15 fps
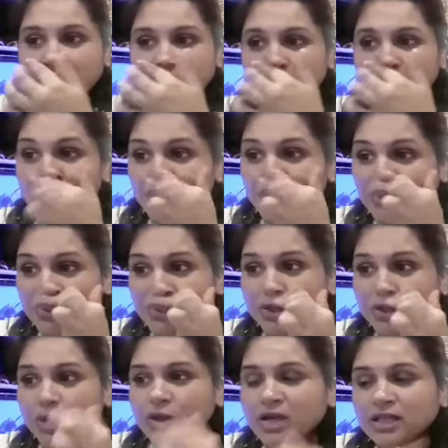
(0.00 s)
growth
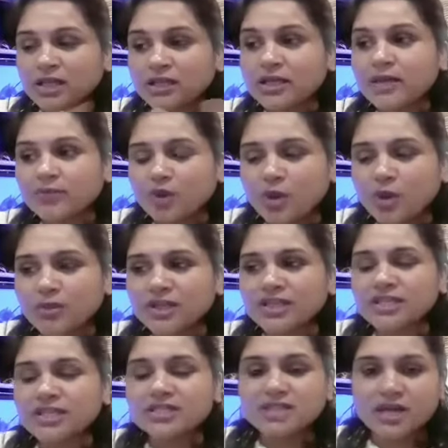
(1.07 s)
or other
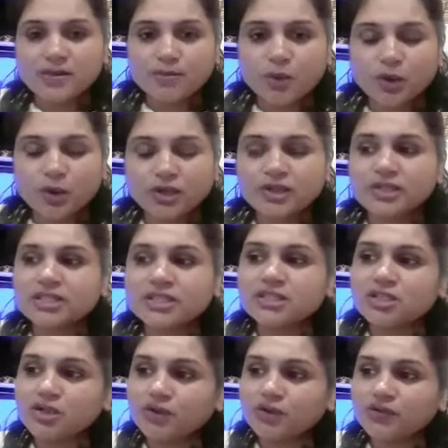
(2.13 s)
abnormalities are important.
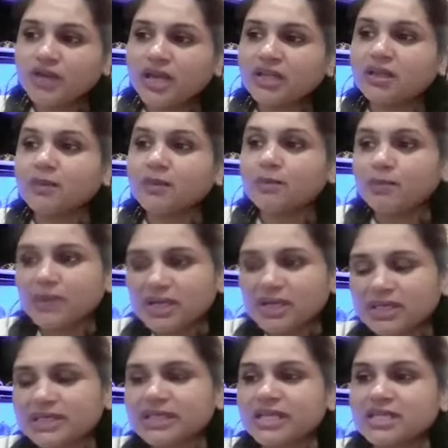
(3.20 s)
Instead of that, the
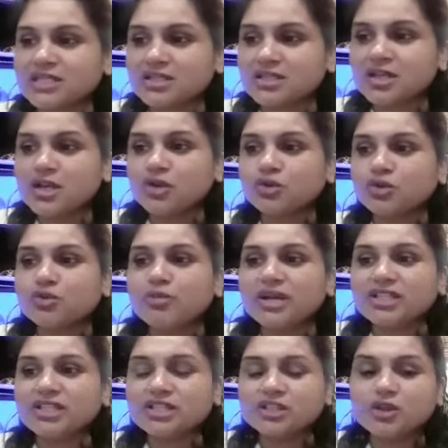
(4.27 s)
blood test to
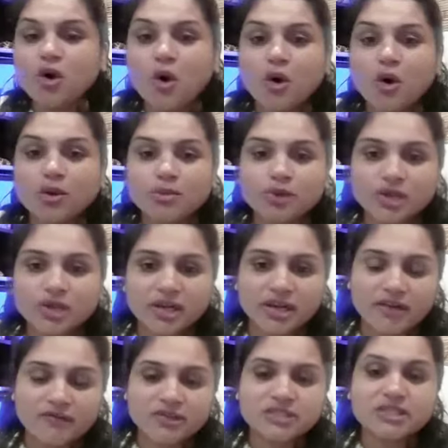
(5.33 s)
measure the hormonal
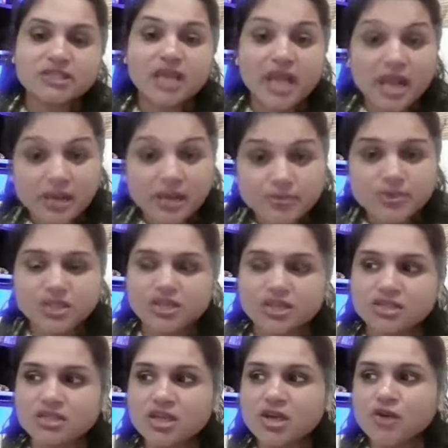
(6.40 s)
levels helps
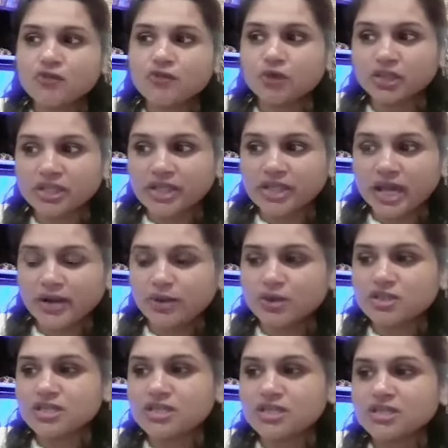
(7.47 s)
us for the
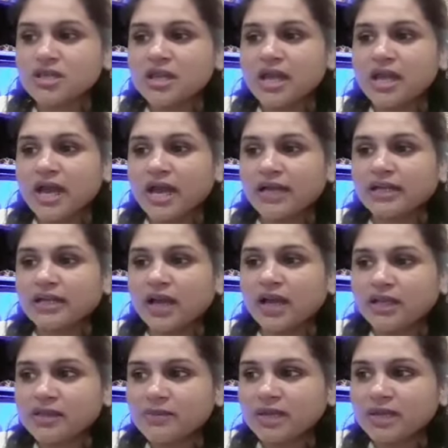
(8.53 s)
diagnosis, and
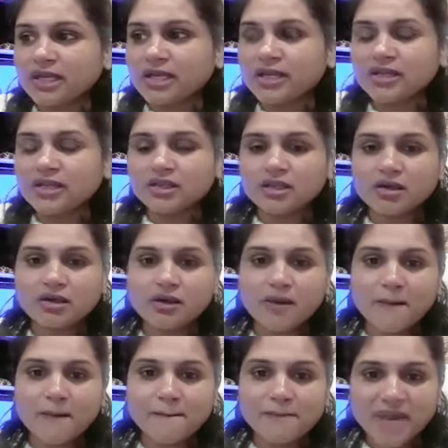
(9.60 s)
ultimately
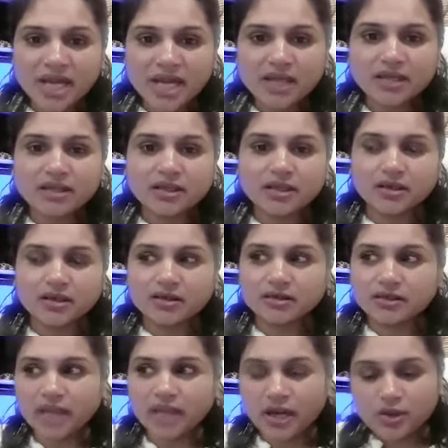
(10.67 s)
the main
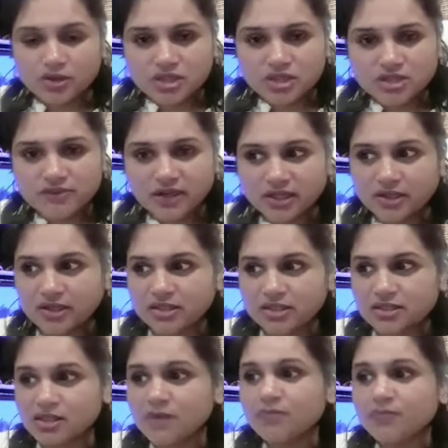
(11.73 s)
diagnosis factor
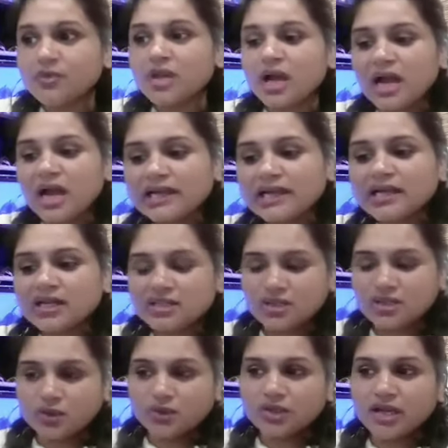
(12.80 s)
is the
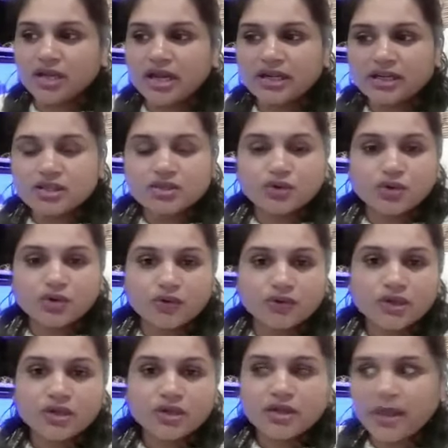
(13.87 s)
ultrasound of
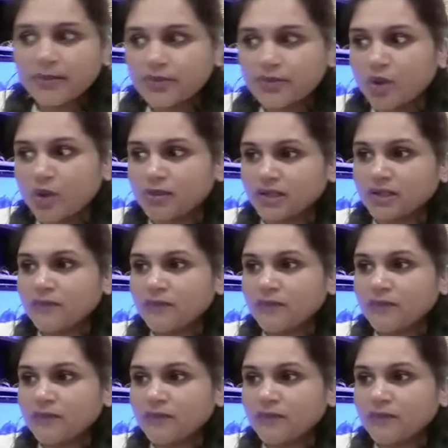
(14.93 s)
the abdomen.